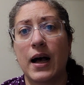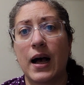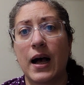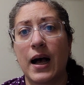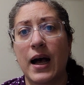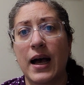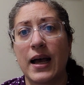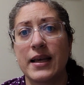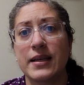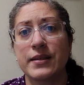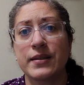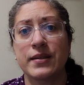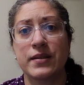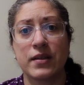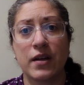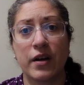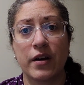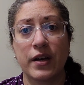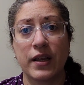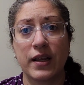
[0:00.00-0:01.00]
I
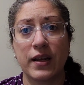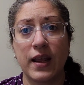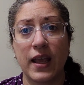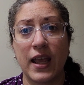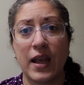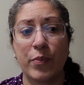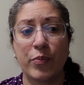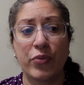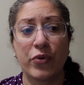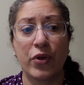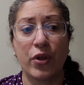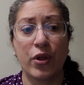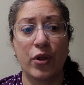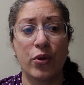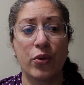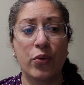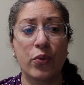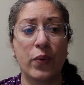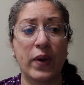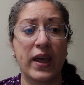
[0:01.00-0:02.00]
started
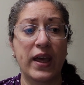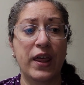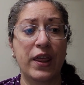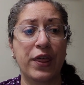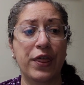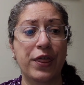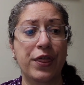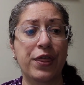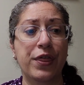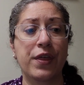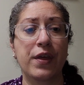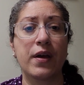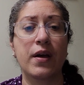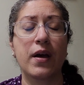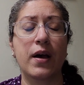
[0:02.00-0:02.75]
April with